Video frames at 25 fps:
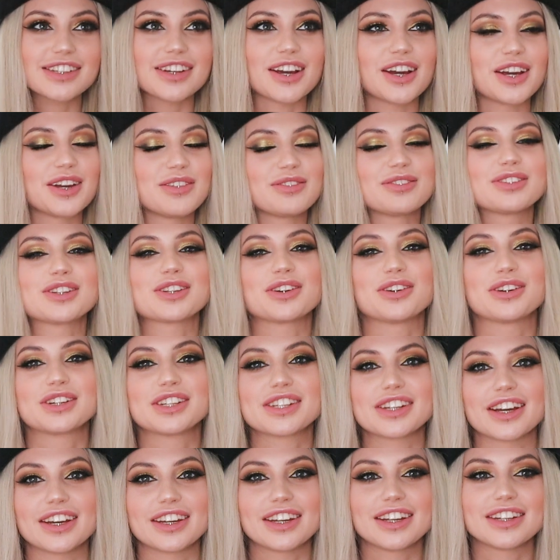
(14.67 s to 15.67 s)
I'm so
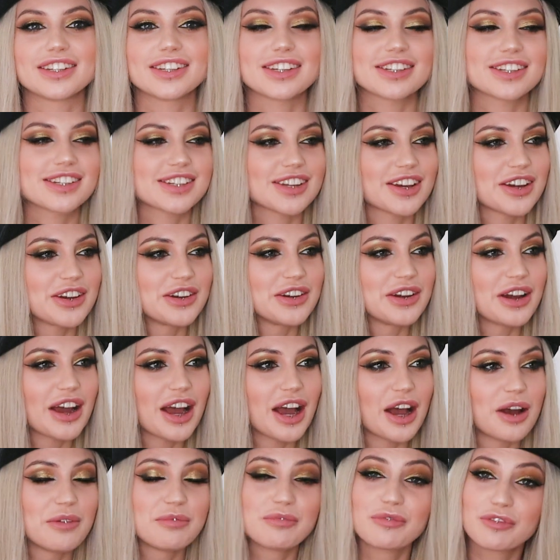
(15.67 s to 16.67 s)
excited. So
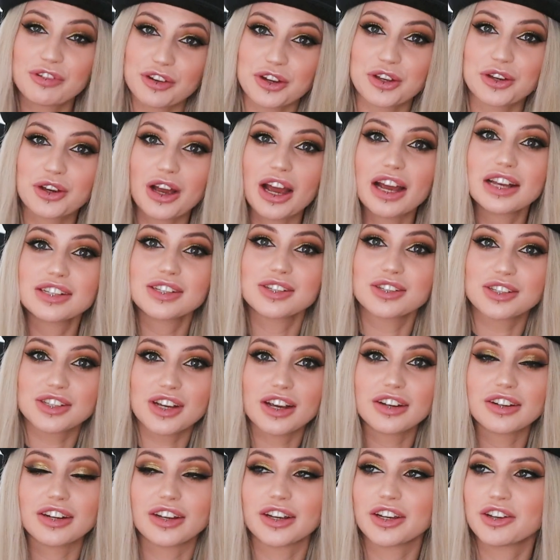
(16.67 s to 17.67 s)
for you guys who
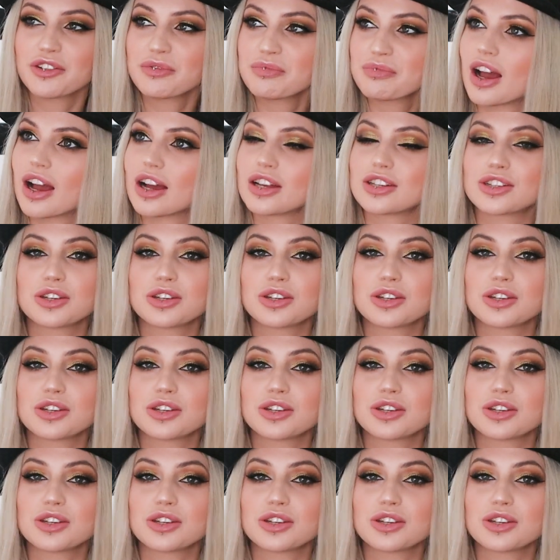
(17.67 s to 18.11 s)
don't know,